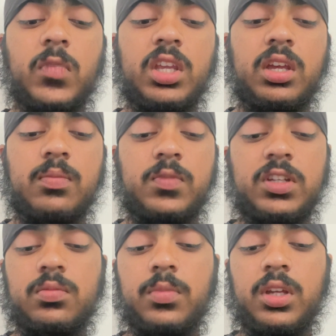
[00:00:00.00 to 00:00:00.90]

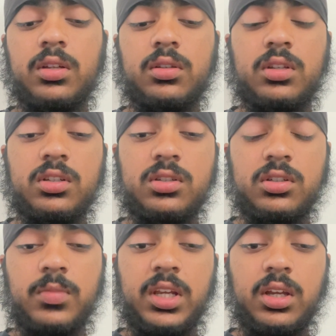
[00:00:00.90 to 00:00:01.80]
this does
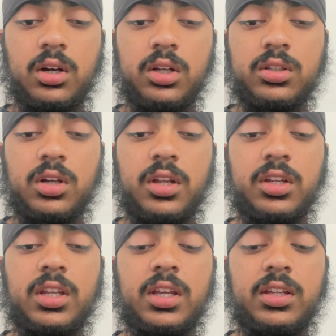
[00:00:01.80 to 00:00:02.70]
make it hard to kind
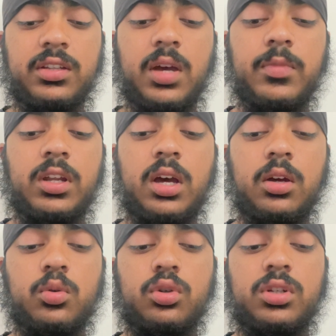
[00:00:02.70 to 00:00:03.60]
of examine
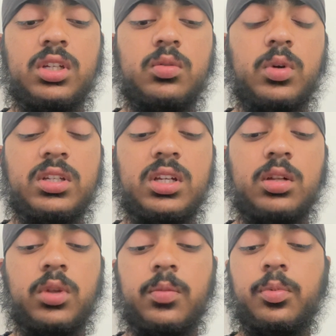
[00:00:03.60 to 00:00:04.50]
how good he is when
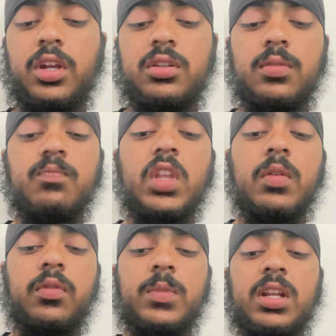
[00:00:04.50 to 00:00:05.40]
dealing with the press.
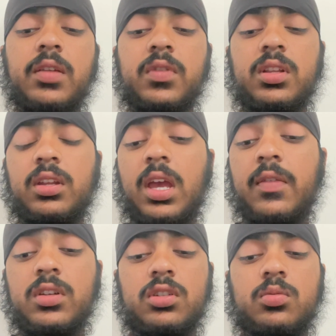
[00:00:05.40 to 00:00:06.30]
From the limited
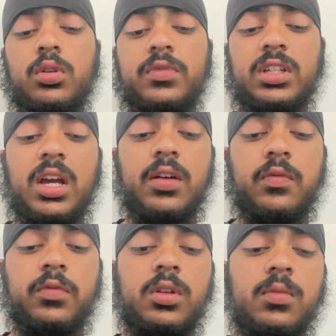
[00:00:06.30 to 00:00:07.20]
evidence we obviously
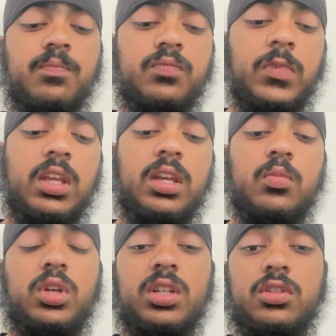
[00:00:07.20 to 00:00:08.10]
have,
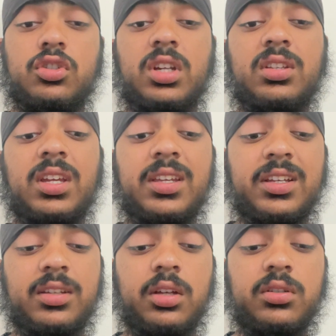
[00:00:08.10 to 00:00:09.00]
we can suggest that he
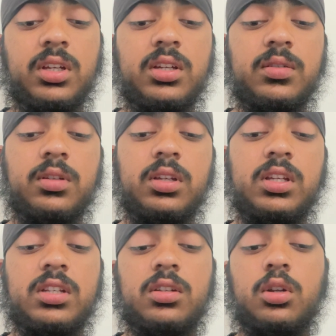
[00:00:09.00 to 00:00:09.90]
excels at it.
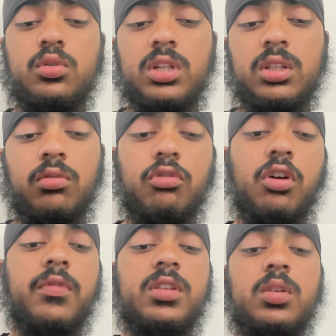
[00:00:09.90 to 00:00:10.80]
He has a low centre of
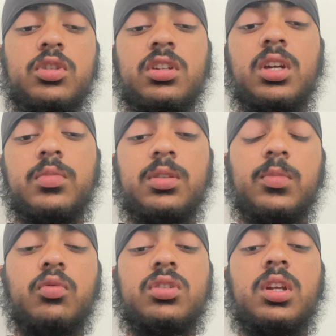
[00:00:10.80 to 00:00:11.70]
gravity, which enables him
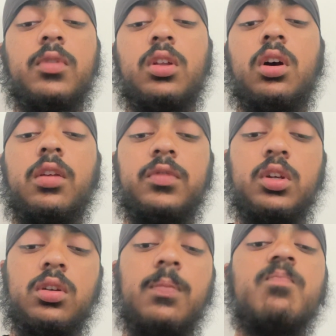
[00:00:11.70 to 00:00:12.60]
to receive on the half
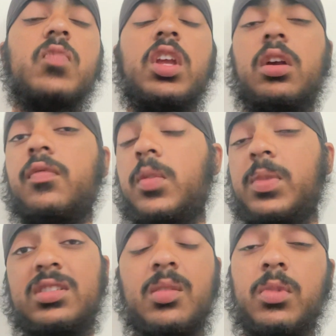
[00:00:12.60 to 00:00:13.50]
turn,
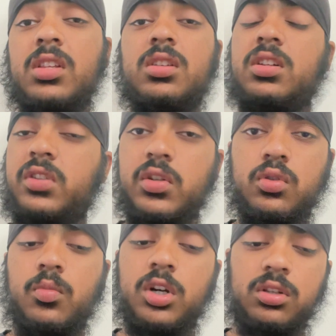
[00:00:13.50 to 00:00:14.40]
comfortably similar to
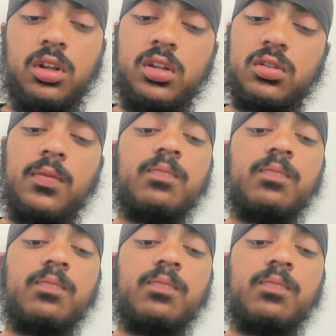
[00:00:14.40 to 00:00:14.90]
Lisandro Martinez.